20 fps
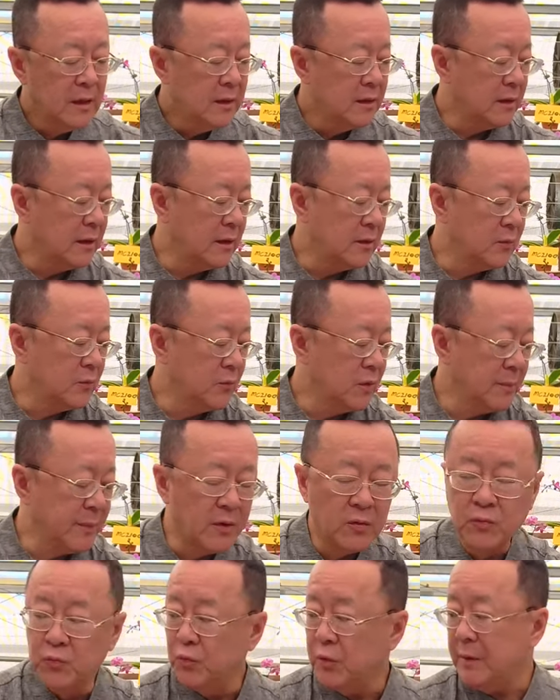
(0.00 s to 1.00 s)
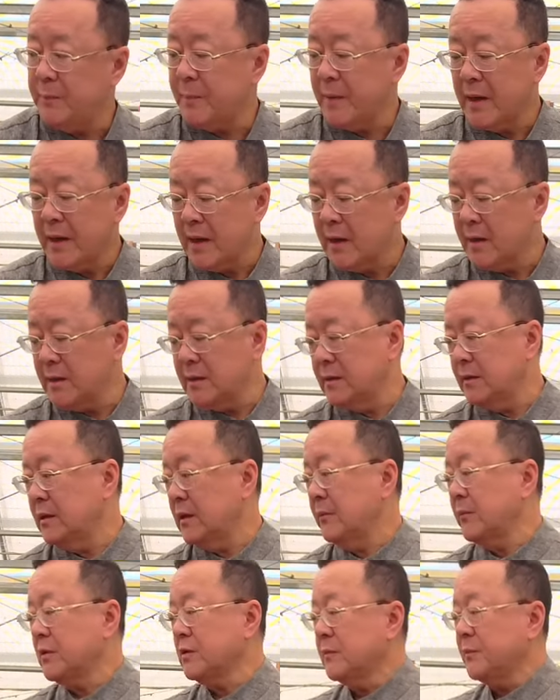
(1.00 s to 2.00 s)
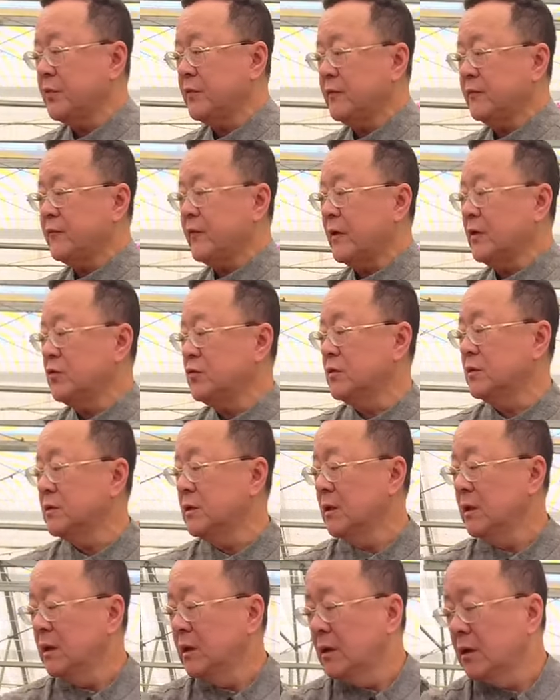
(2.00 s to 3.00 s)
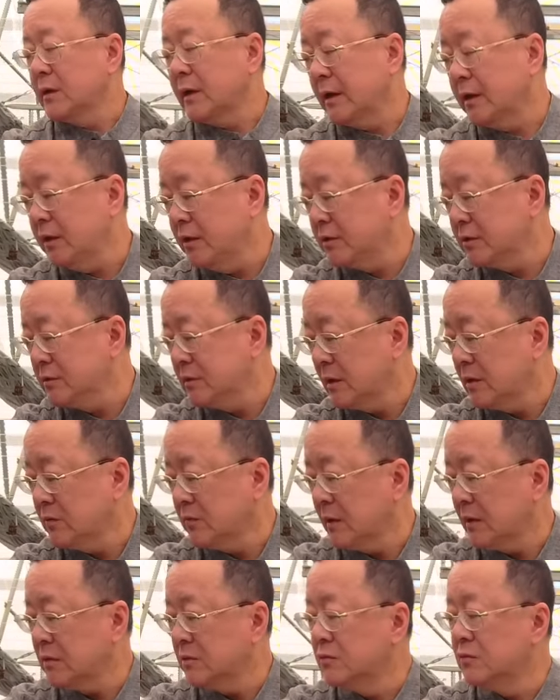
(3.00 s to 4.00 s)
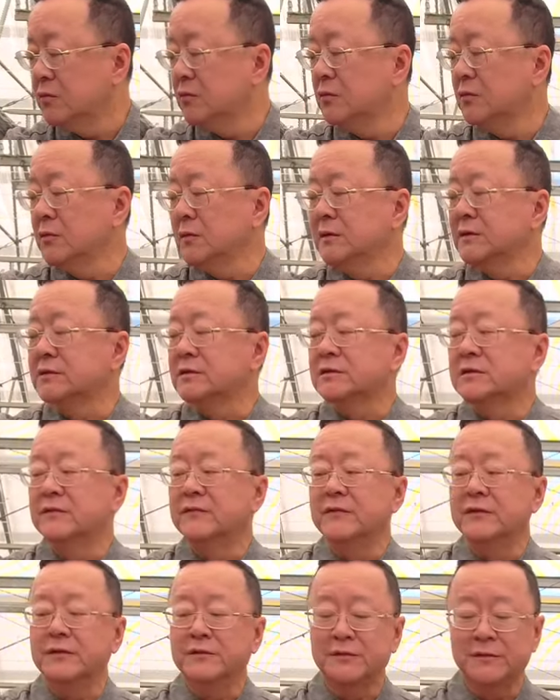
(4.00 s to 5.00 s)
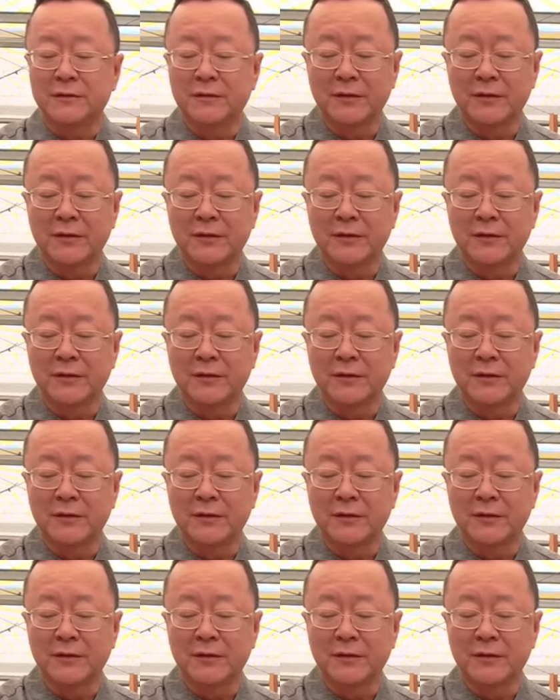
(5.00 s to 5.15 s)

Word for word: Then what about repotting? I'm going to find you a, okay, here's another one, really severe.